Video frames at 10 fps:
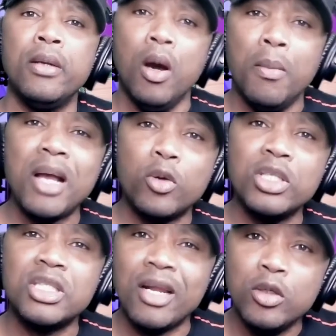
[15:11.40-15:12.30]
No, you
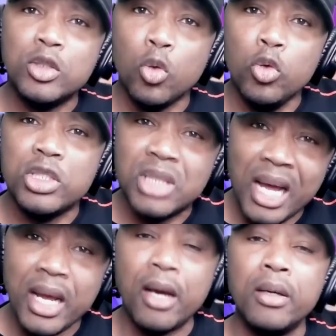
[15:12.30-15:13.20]
mean Donna
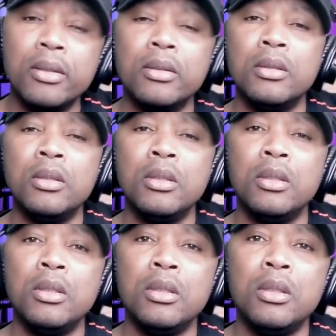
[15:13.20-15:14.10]

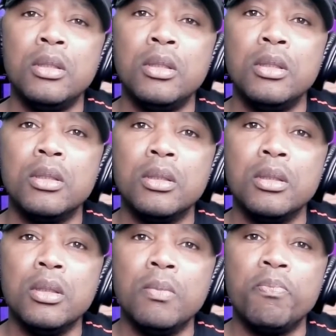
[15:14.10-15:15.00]
personally block you on
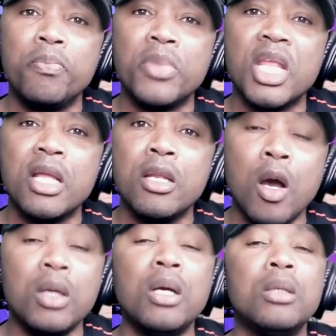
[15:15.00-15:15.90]
her page, from
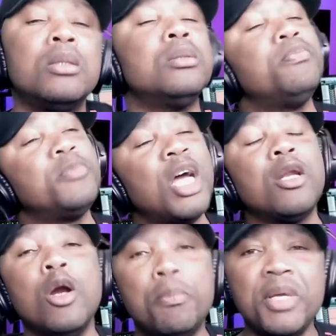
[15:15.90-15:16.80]
her page?
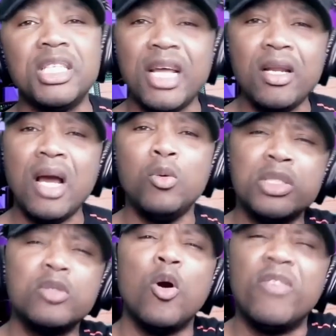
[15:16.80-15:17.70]
Her page. I
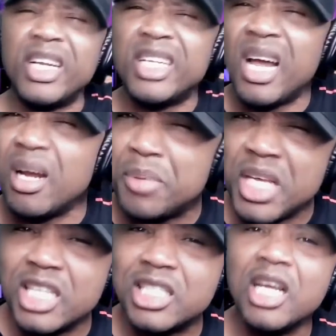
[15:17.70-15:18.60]
was over on Donna's
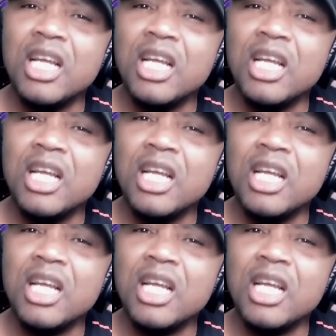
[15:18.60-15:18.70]
page.